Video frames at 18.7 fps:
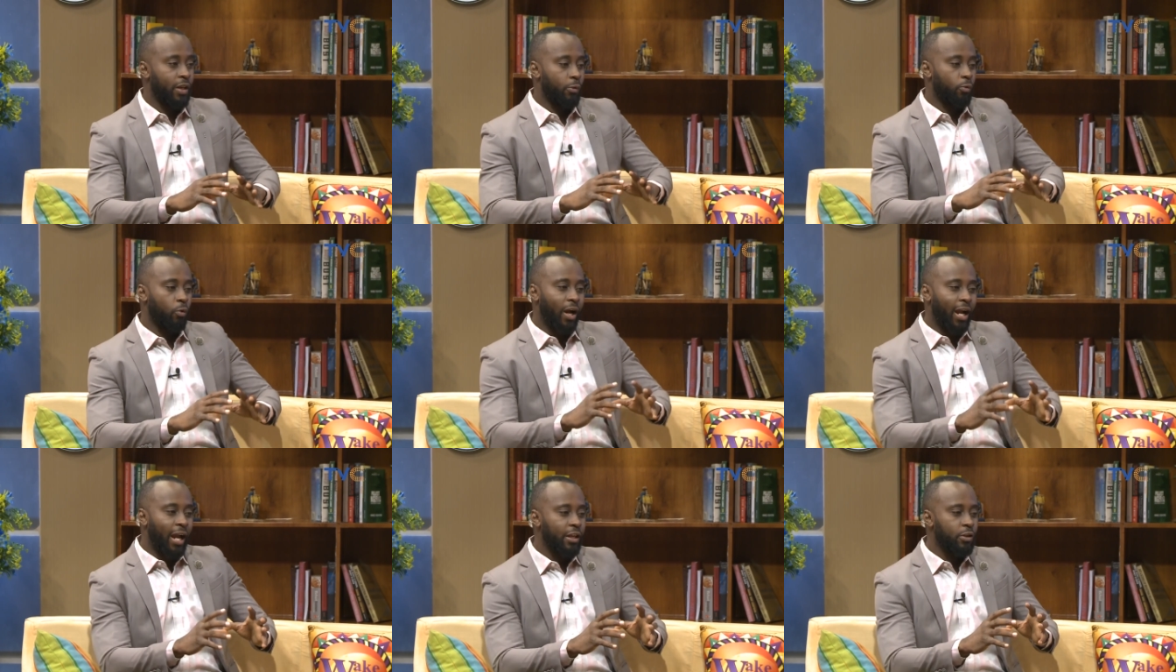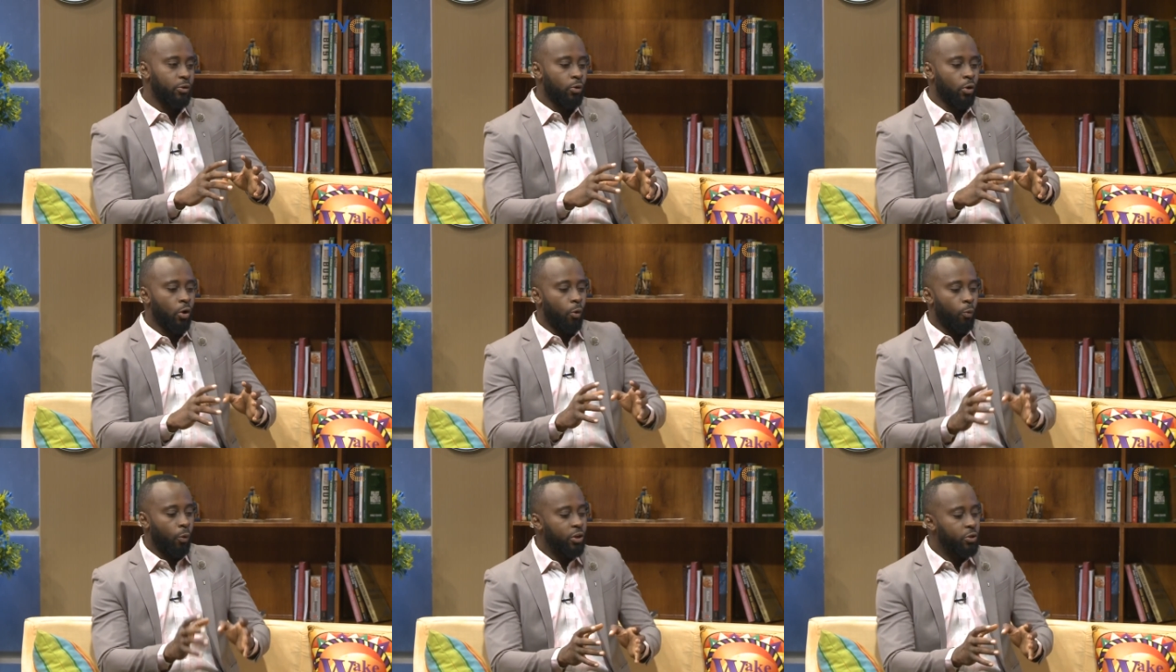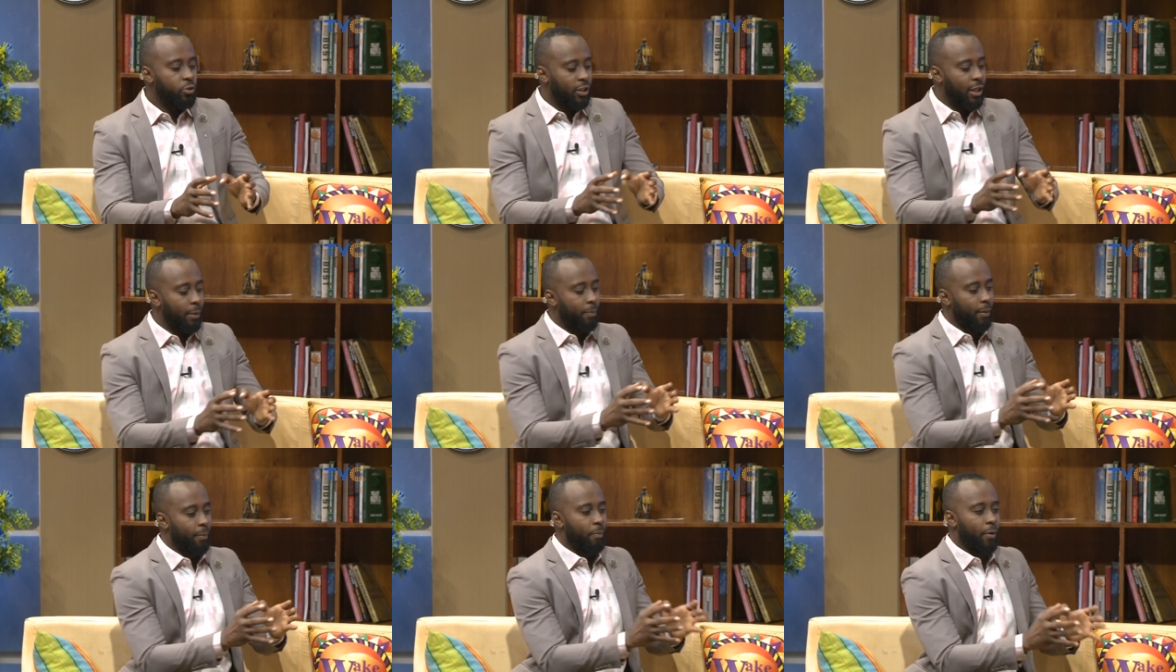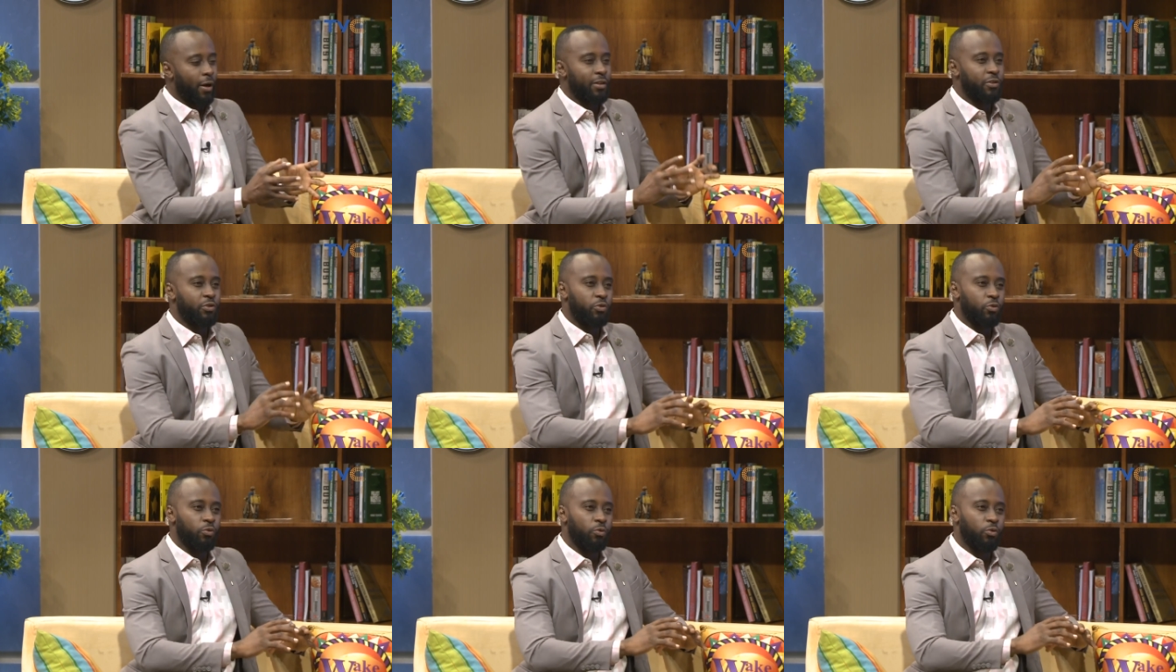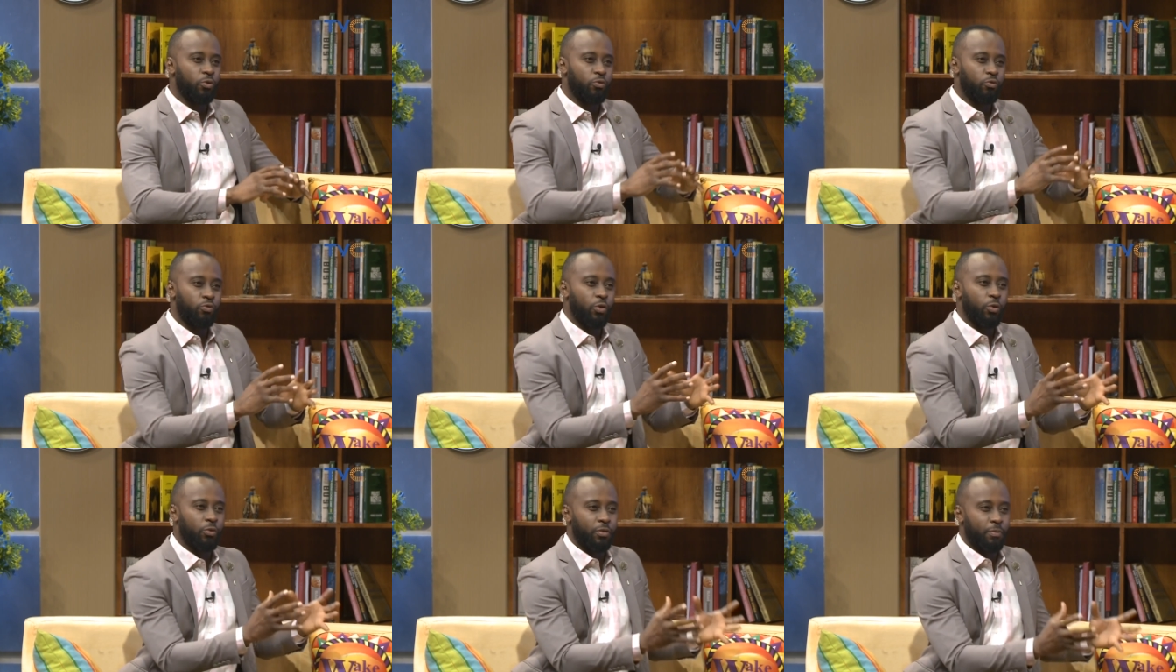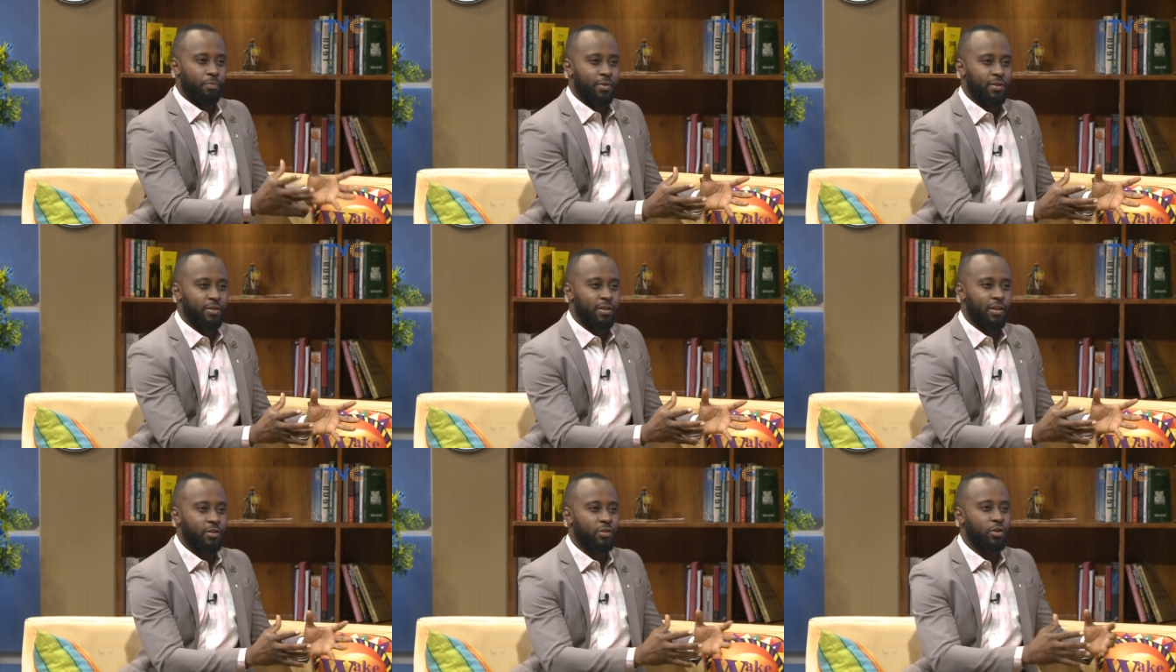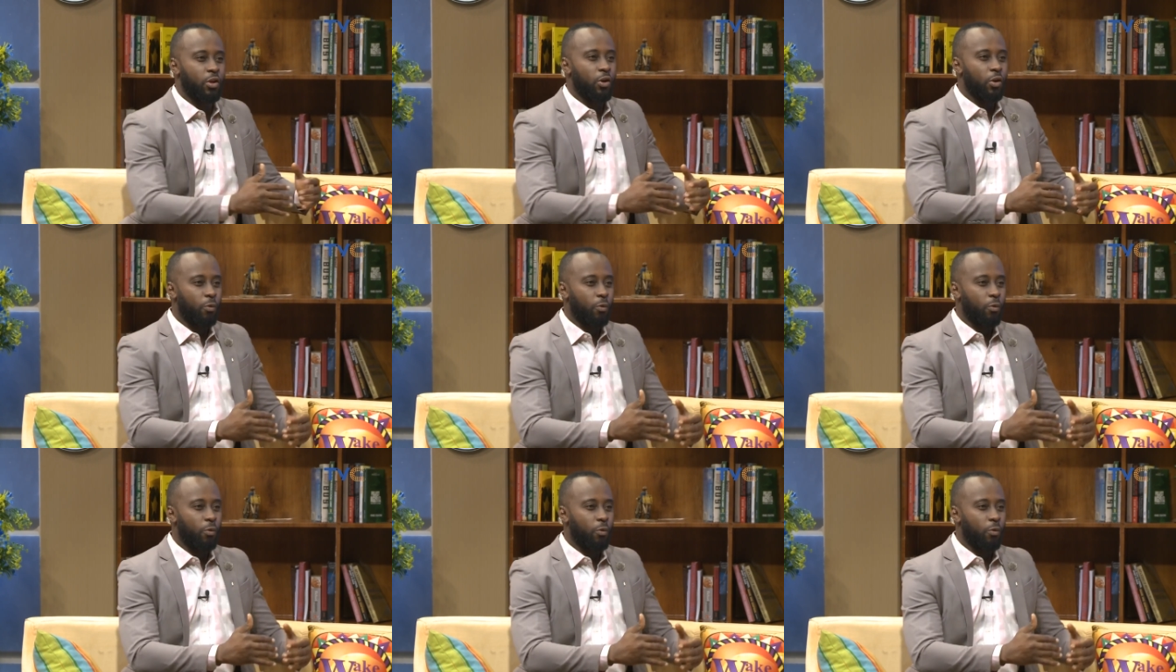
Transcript: What can you, what do you keep apart to grow the business?